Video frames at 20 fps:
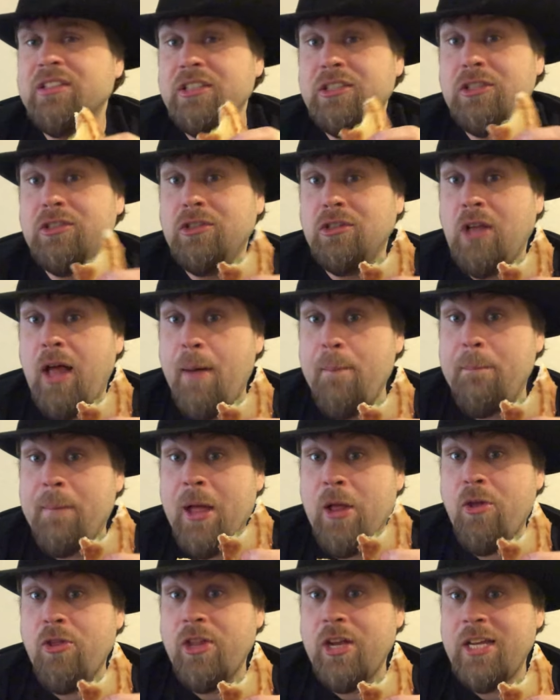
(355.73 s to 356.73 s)
This is a lot
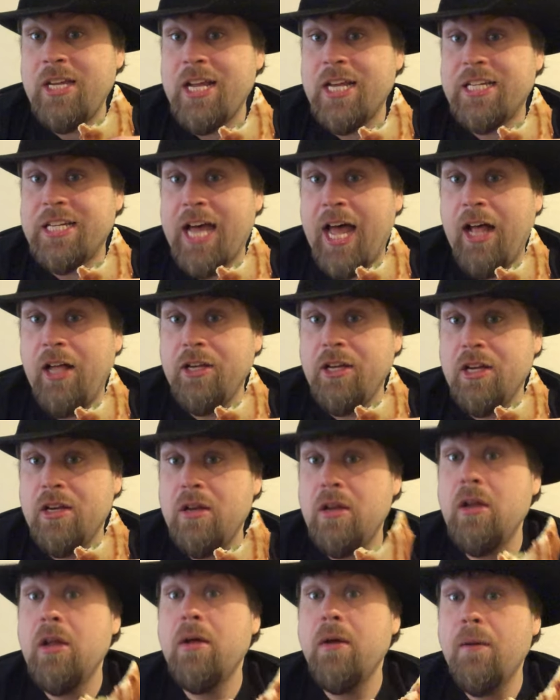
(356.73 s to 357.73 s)
better than the
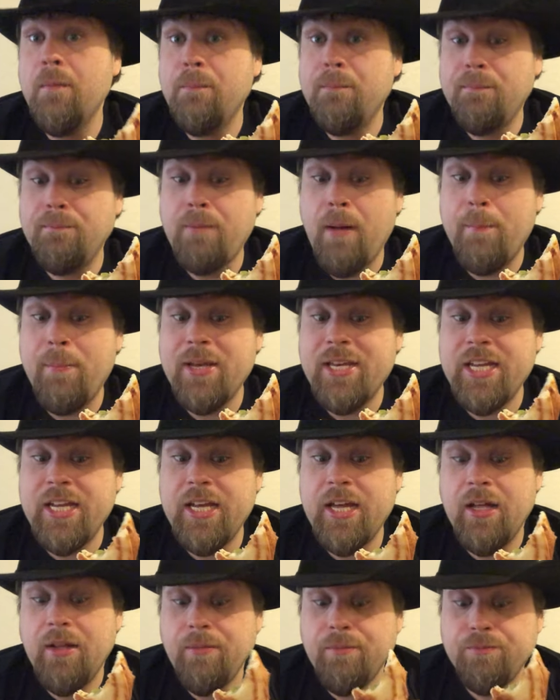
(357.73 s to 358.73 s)
Italian
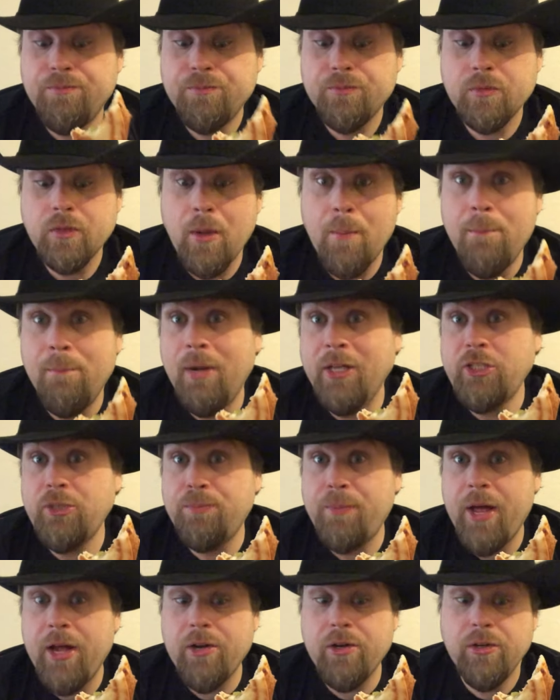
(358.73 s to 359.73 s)
papadilla, much
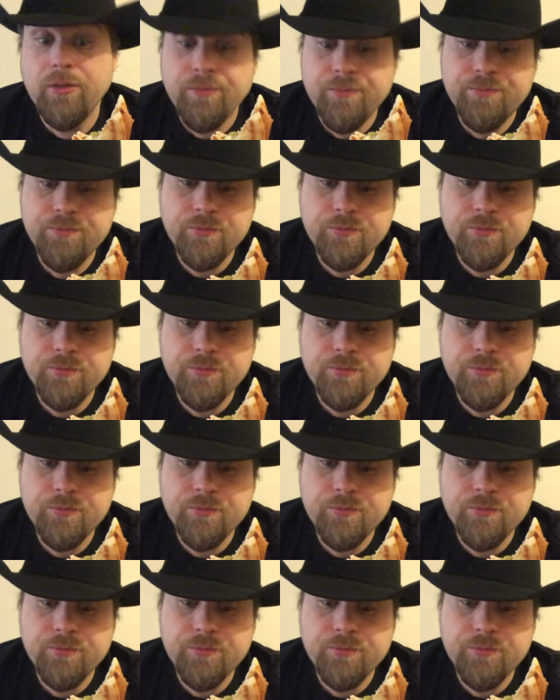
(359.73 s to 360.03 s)
better.